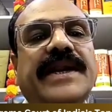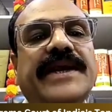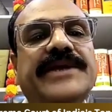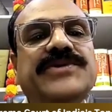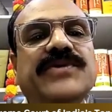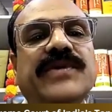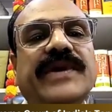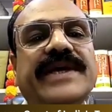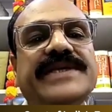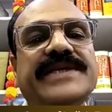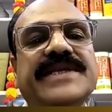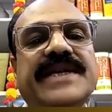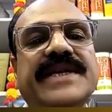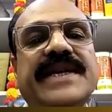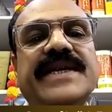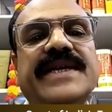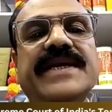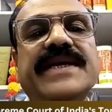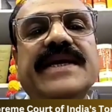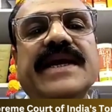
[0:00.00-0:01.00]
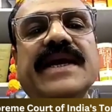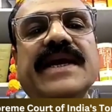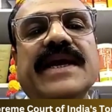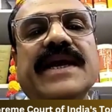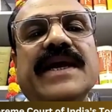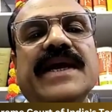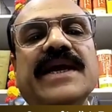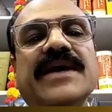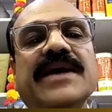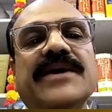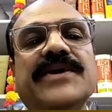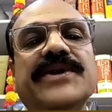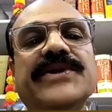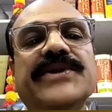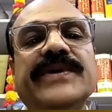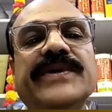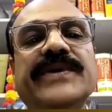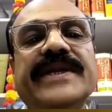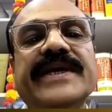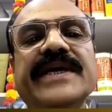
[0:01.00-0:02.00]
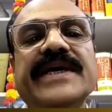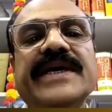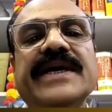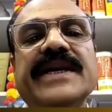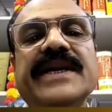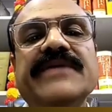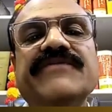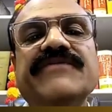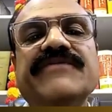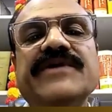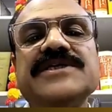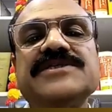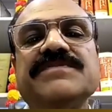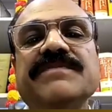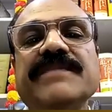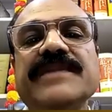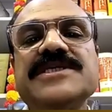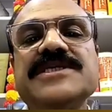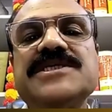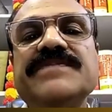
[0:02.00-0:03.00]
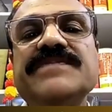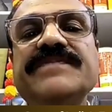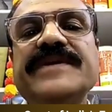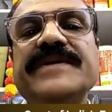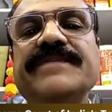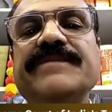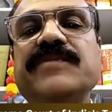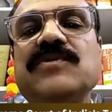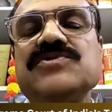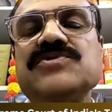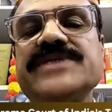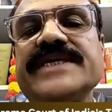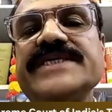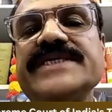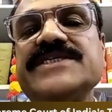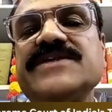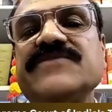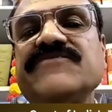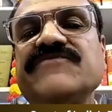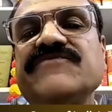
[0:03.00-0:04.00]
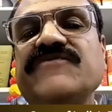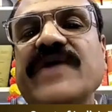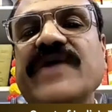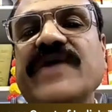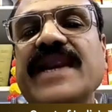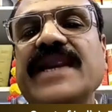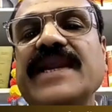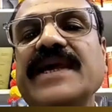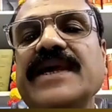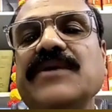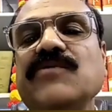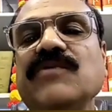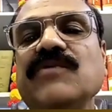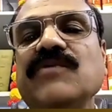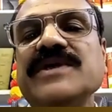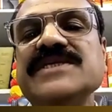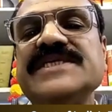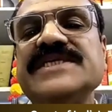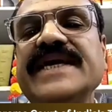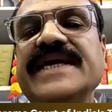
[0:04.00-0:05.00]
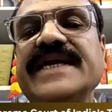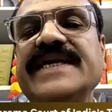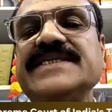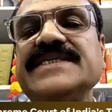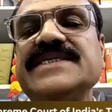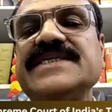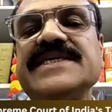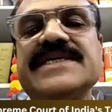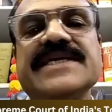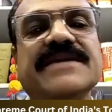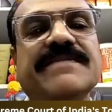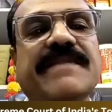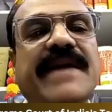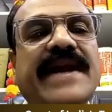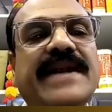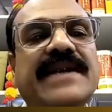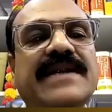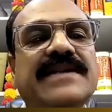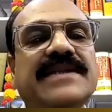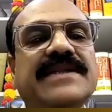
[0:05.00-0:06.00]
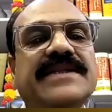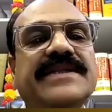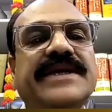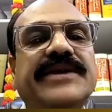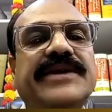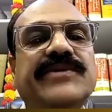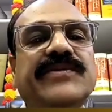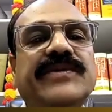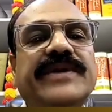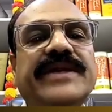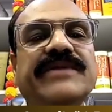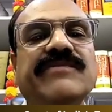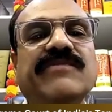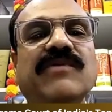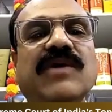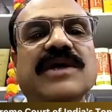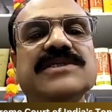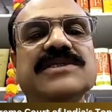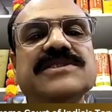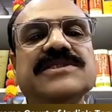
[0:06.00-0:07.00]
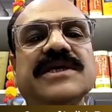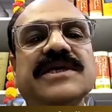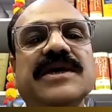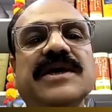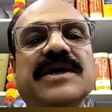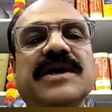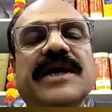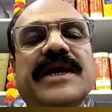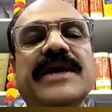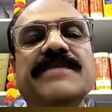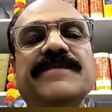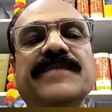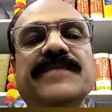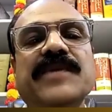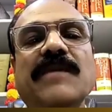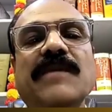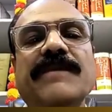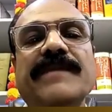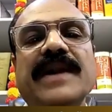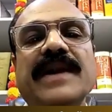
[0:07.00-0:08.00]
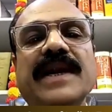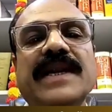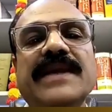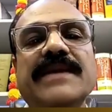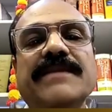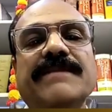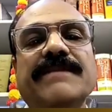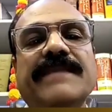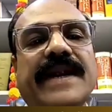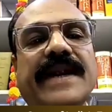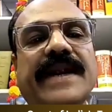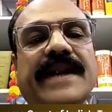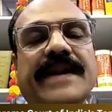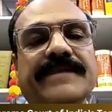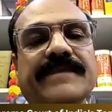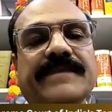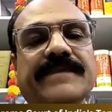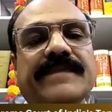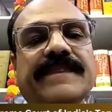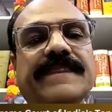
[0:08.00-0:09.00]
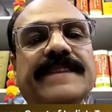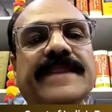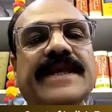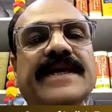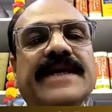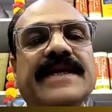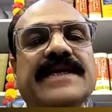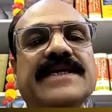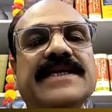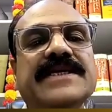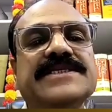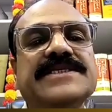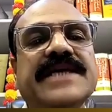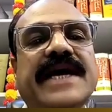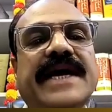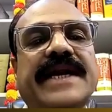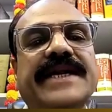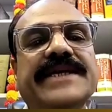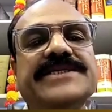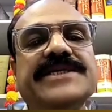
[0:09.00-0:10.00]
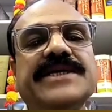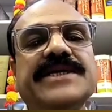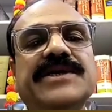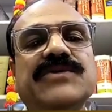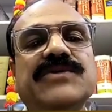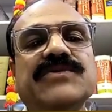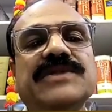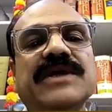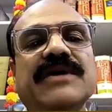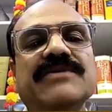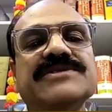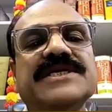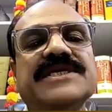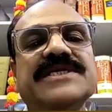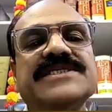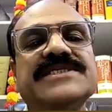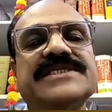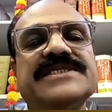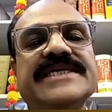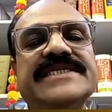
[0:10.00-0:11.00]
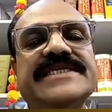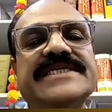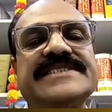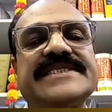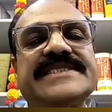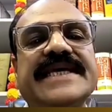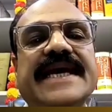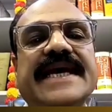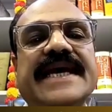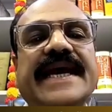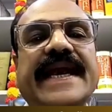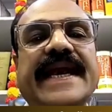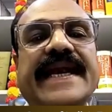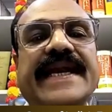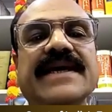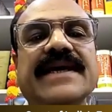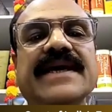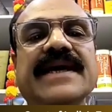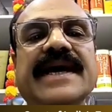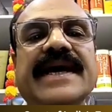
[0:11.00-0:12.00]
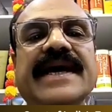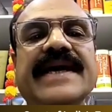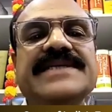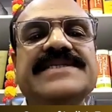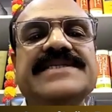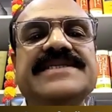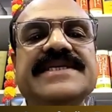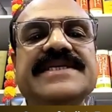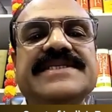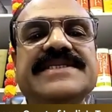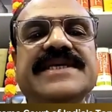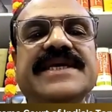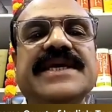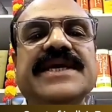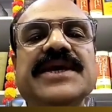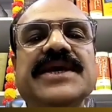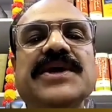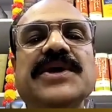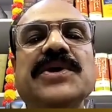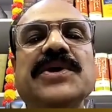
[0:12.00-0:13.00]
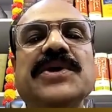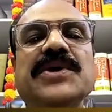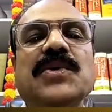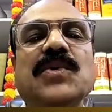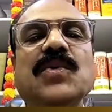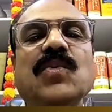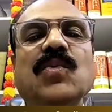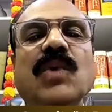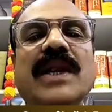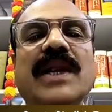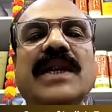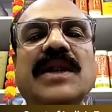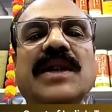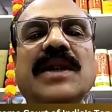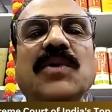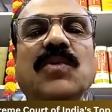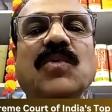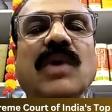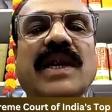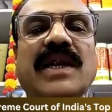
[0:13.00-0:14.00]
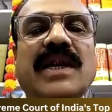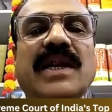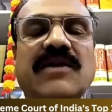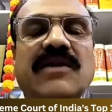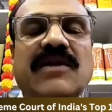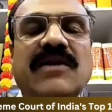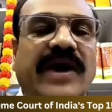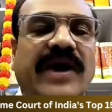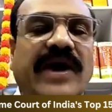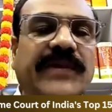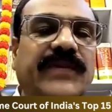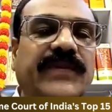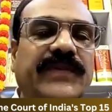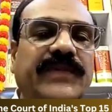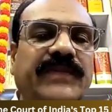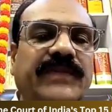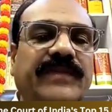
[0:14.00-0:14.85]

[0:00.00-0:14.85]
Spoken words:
Ratio decidendi. Duty refunds must be processed fairly once it is determined the duty was improperly paid. Citation 2006 8 SCC 115.